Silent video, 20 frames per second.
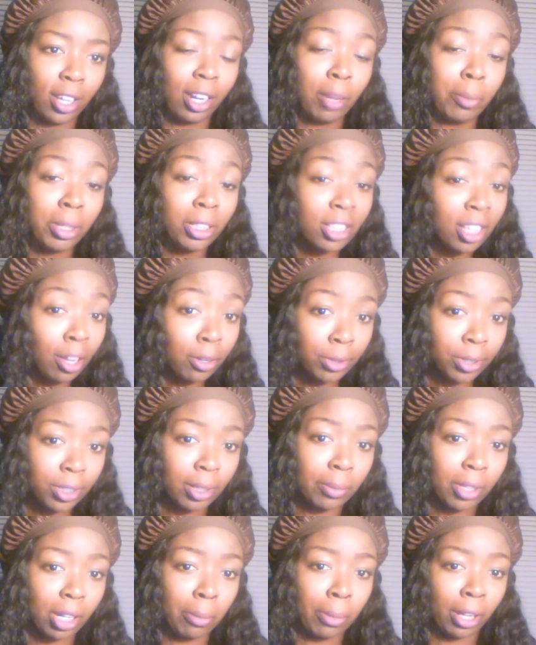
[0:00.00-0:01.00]
Let me tell you
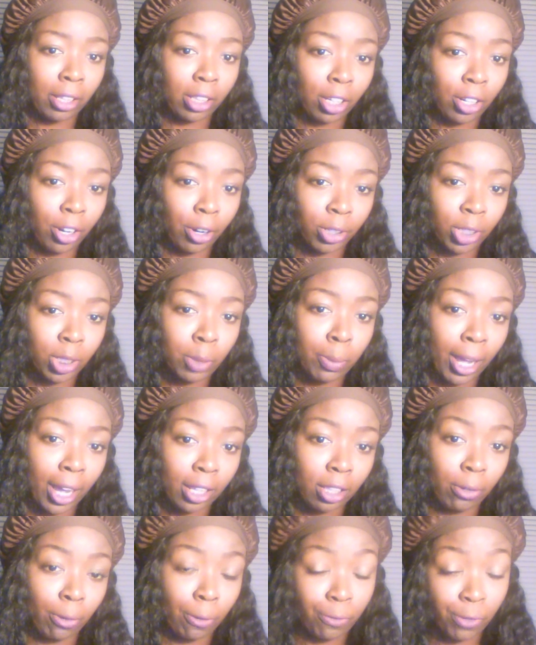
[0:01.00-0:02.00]
something about the girls'
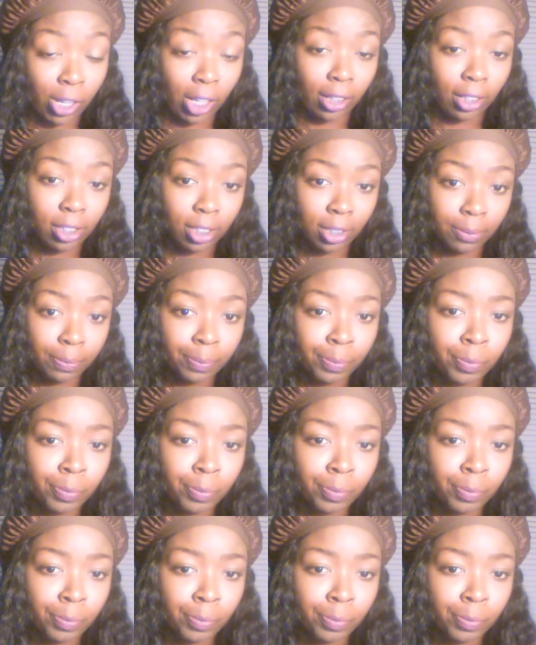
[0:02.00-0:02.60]
bathroom, fellas.